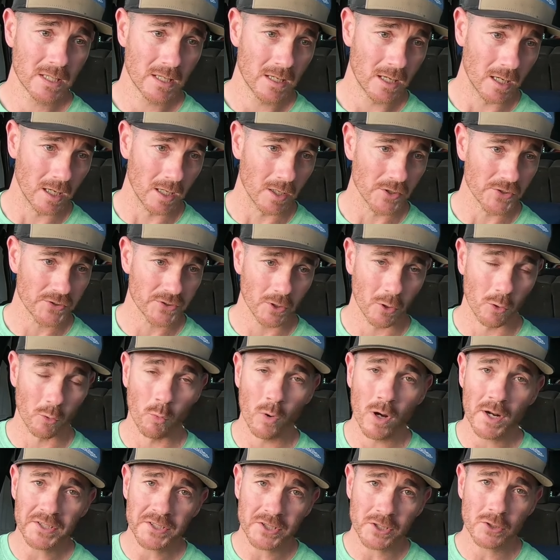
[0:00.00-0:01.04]
Uh, so
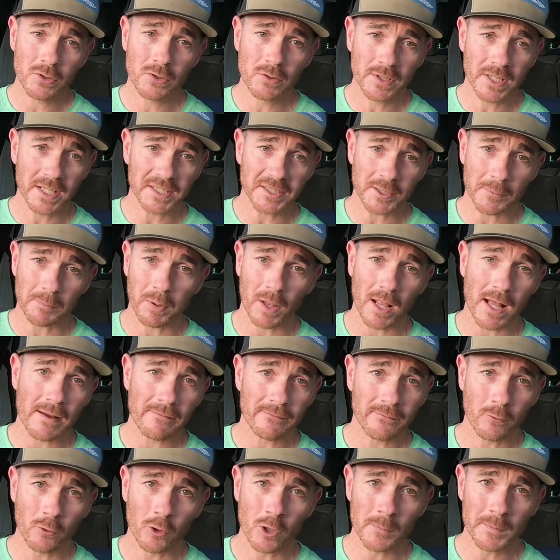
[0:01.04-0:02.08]
once you get your
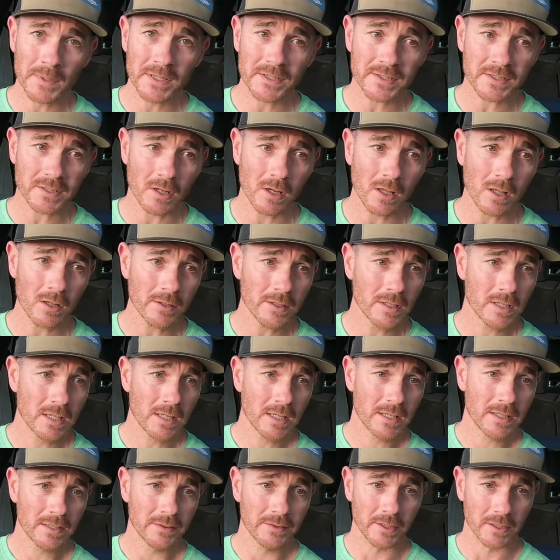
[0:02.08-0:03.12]
platform installed,
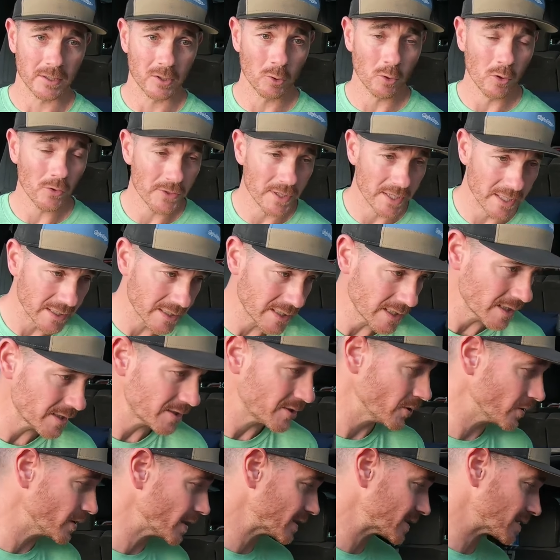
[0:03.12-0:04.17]
the cool thing is
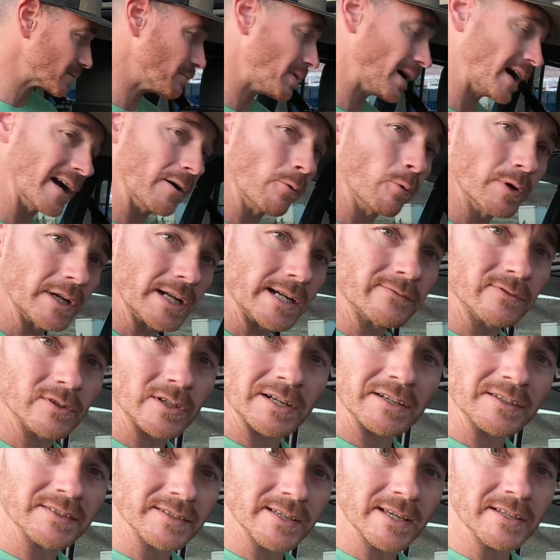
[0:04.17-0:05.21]
you get to buy whatever
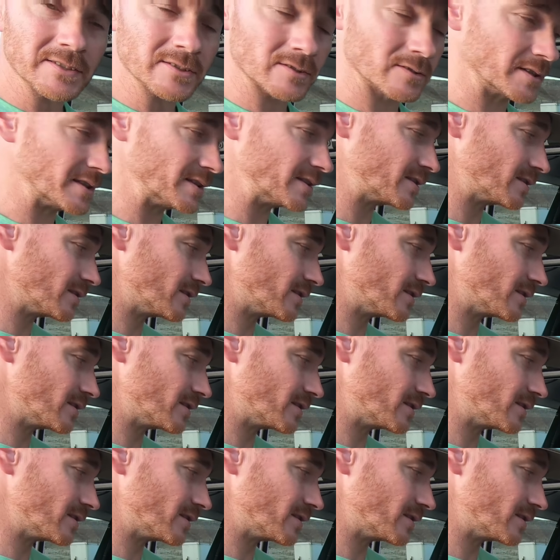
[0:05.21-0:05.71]
accessories